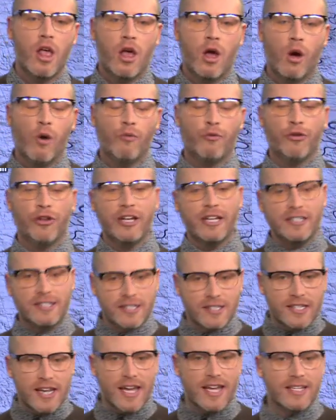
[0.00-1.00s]
hopefully it
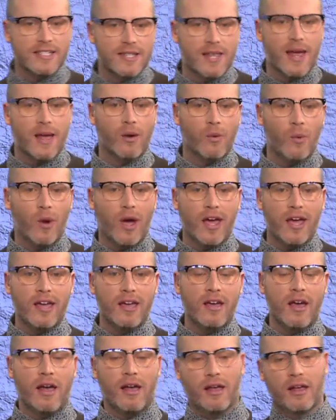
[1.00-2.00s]
stays that
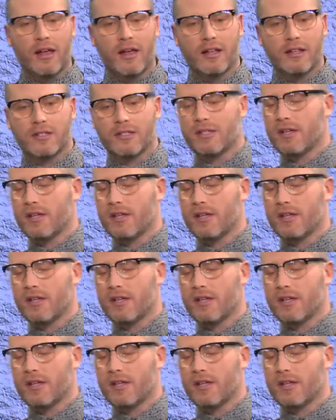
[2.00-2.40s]
way as